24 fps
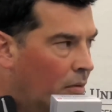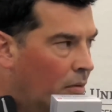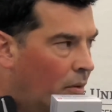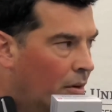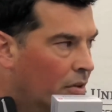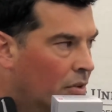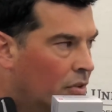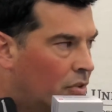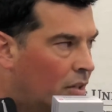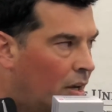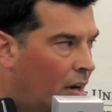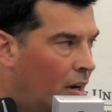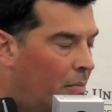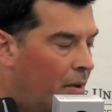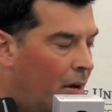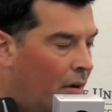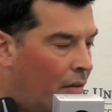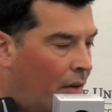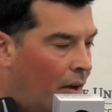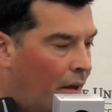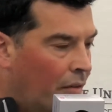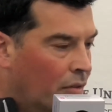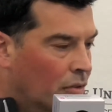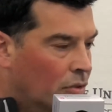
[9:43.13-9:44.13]
You want your son to be
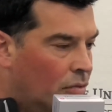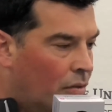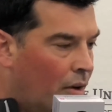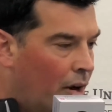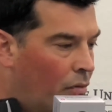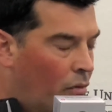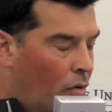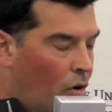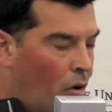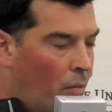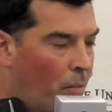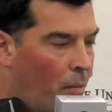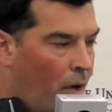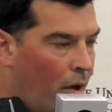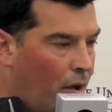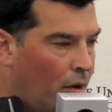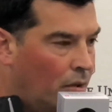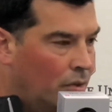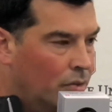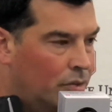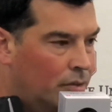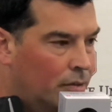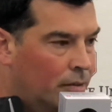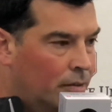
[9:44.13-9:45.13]
around. There's great role
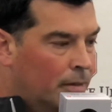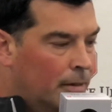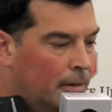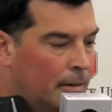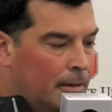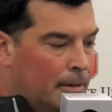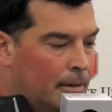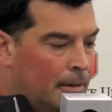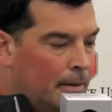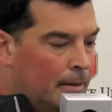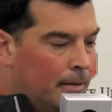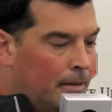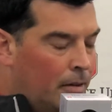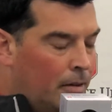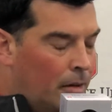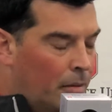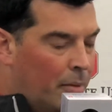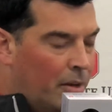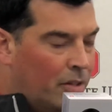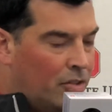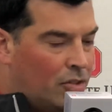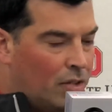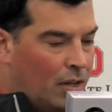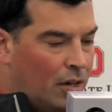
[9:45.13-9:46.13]
models, and
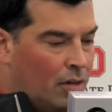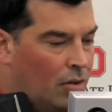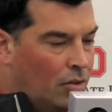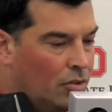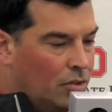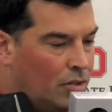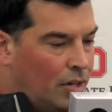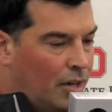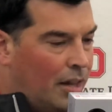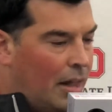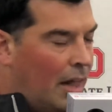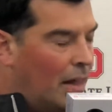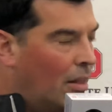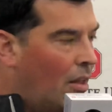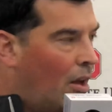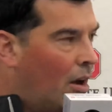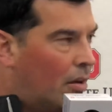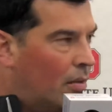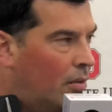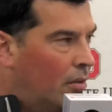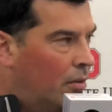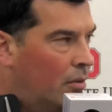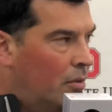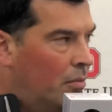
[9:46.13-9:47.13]
my son goes into that
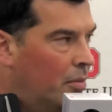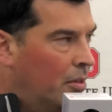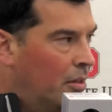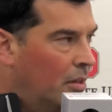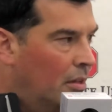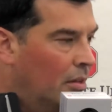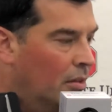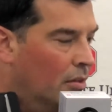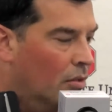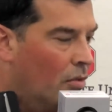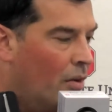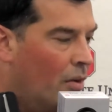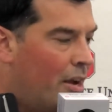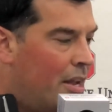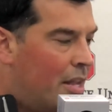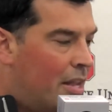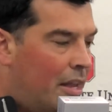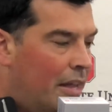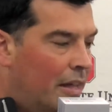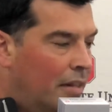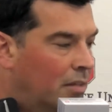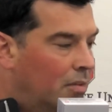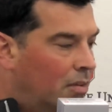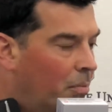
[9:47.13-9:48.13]
locker room, and they're great
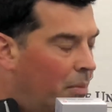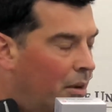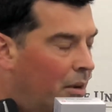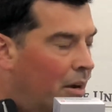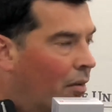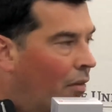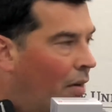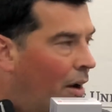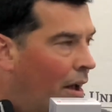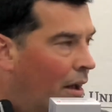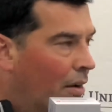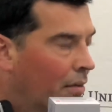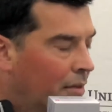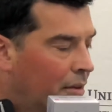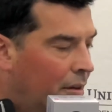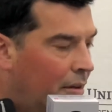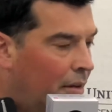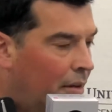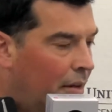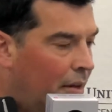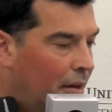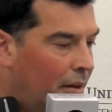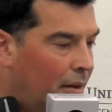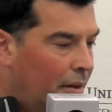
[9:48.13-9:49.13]
kids to be around.
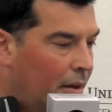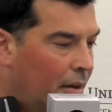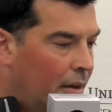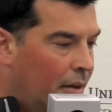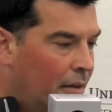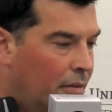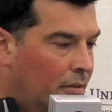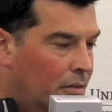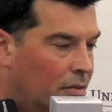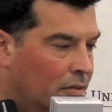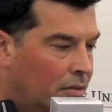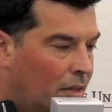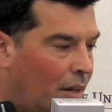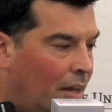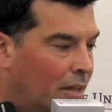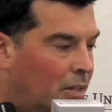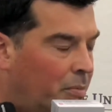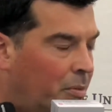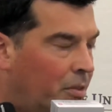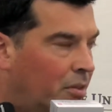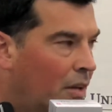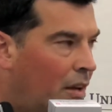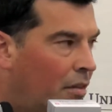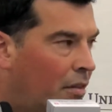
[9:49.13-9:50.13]
And there's a lot
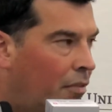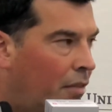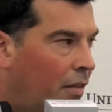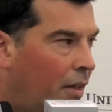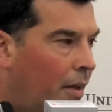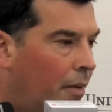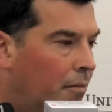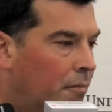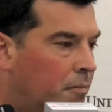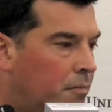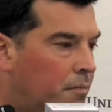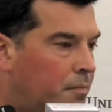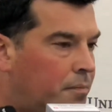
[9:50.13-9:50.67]
to be said for that.